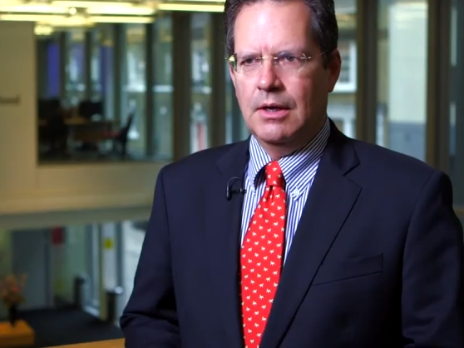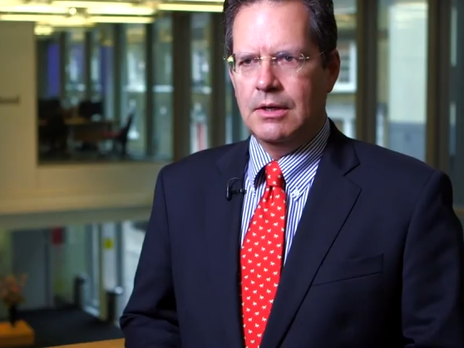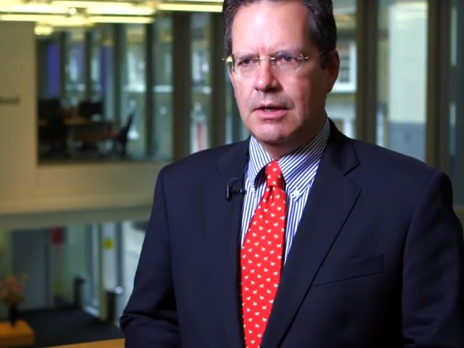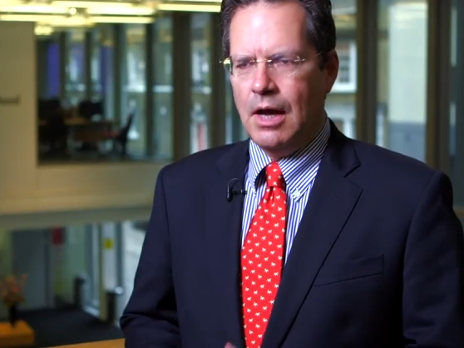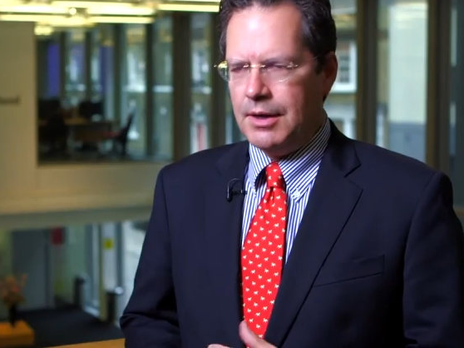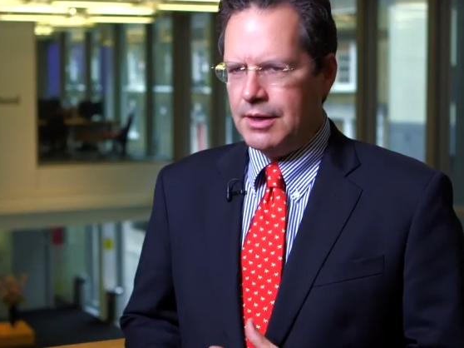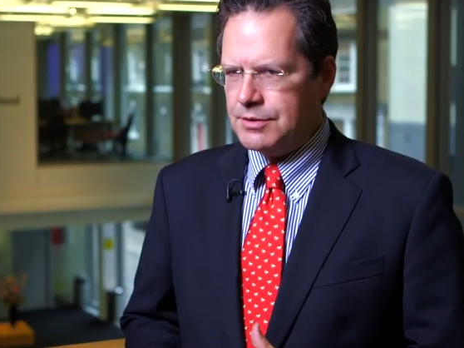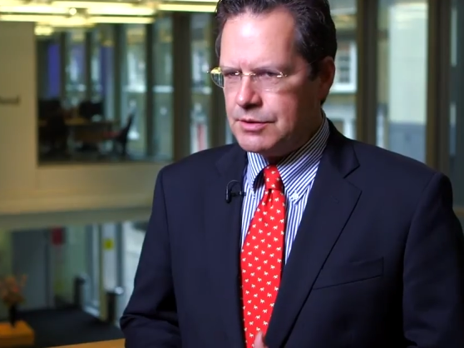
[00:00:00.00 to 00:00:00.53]

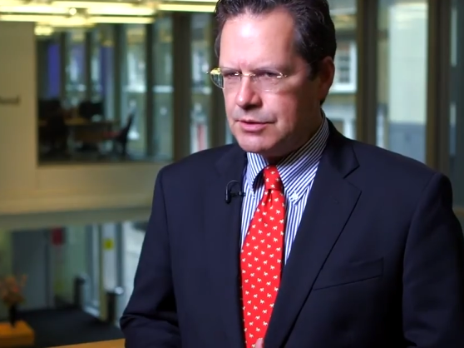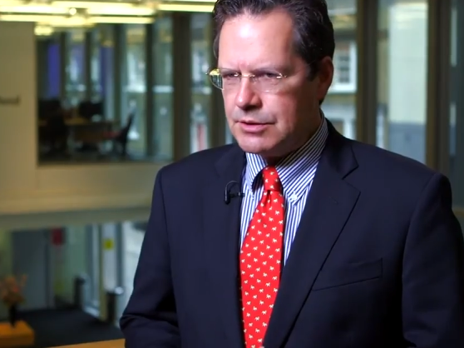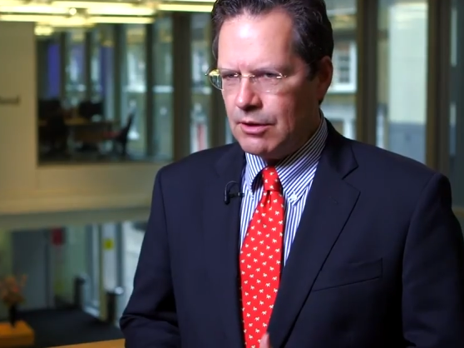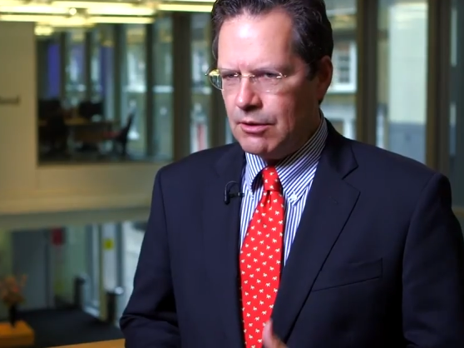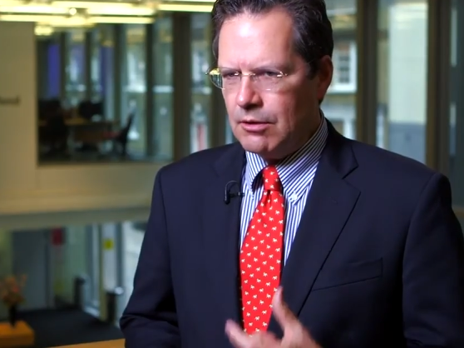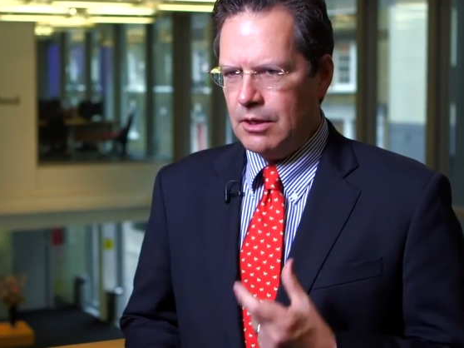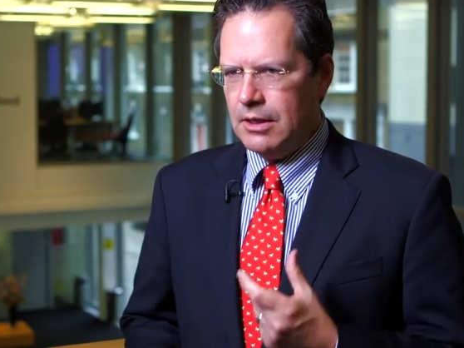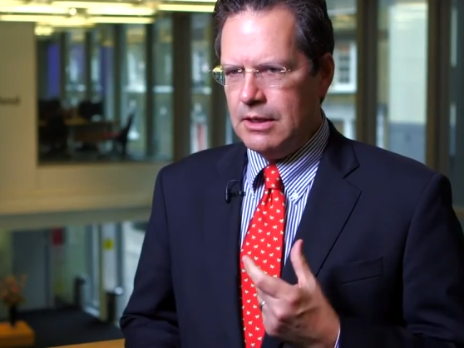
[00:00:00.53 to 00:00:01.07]
Not
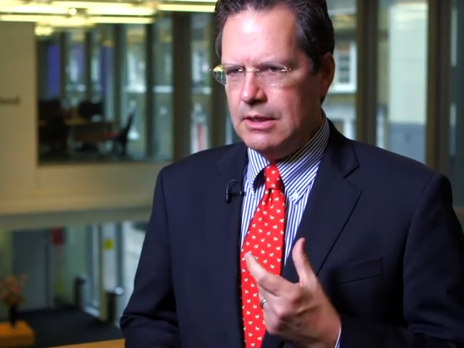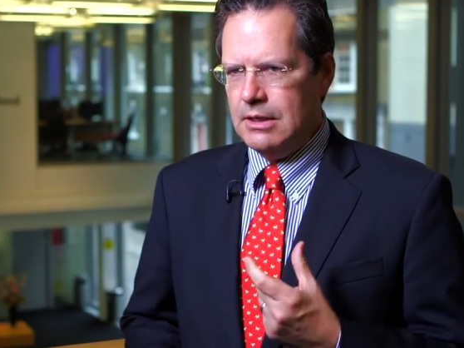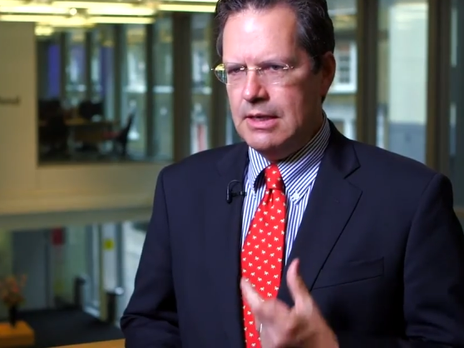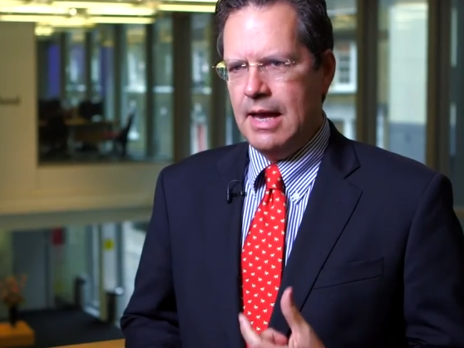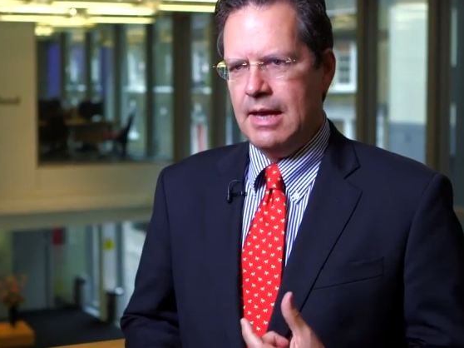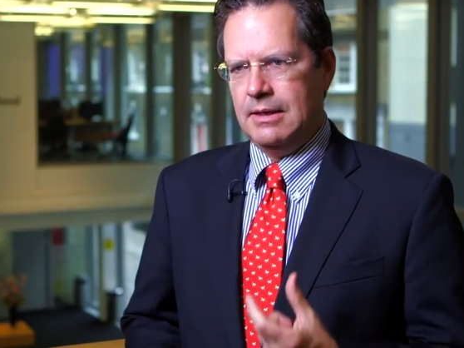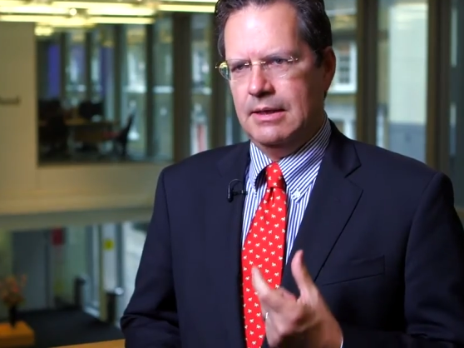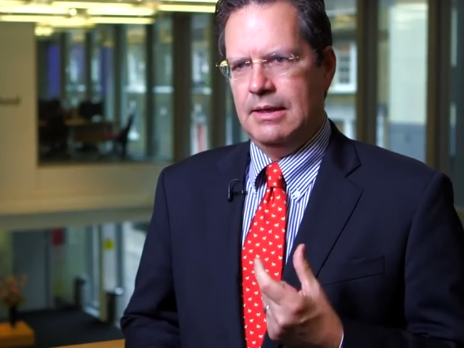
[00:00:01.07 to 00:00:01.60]
necessarily
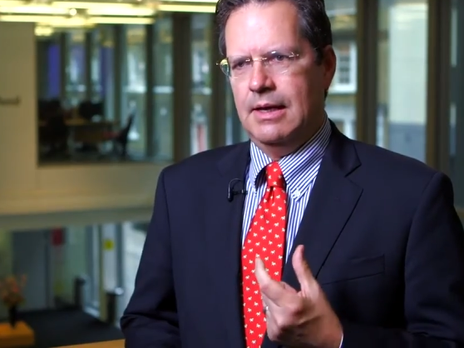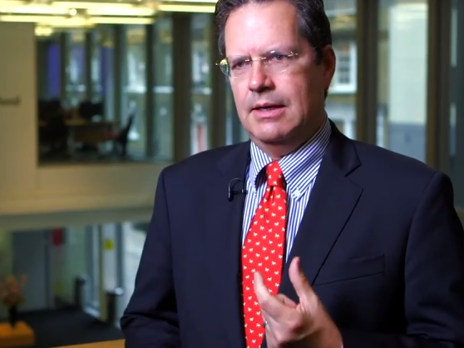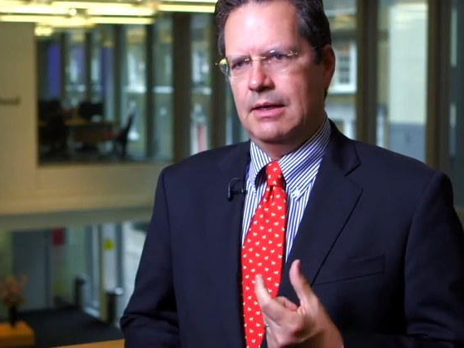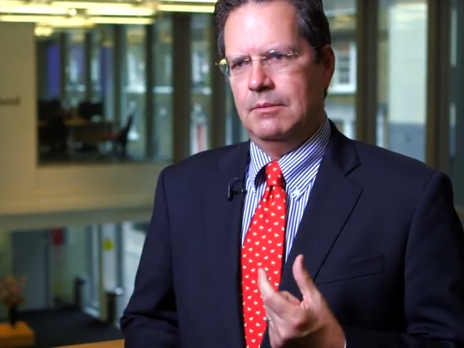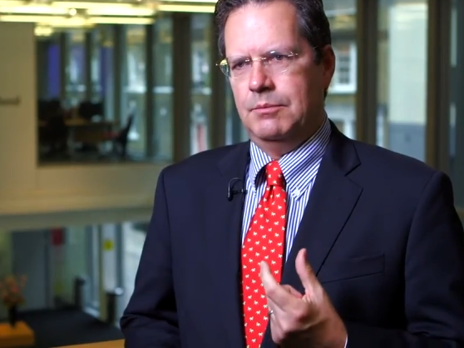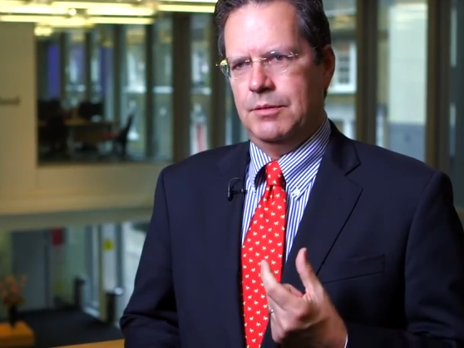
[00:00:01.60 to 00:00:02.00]
yet getting